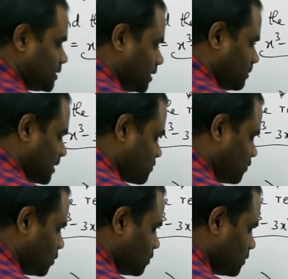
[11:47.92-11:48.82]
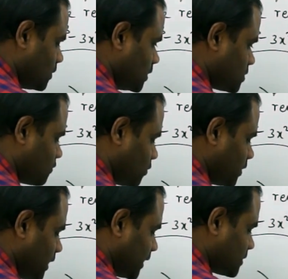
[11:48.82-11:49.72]
10 plus 4 is
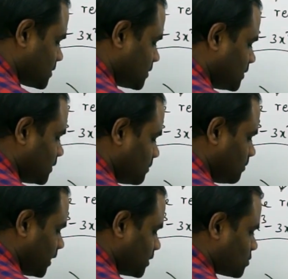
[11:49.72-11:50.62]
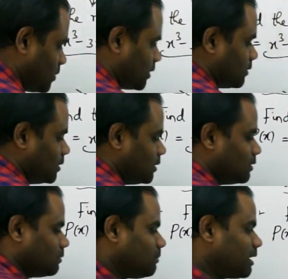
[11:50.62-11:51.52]
14x minus 1.
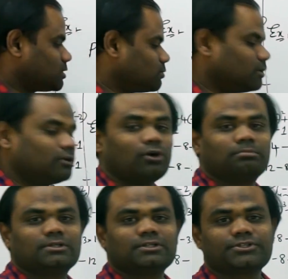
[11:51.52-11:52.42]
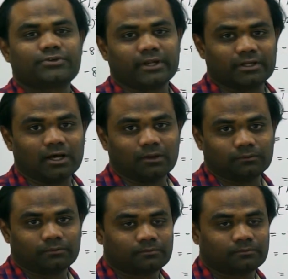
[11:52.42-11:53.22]
Minus 1 dropped straight down.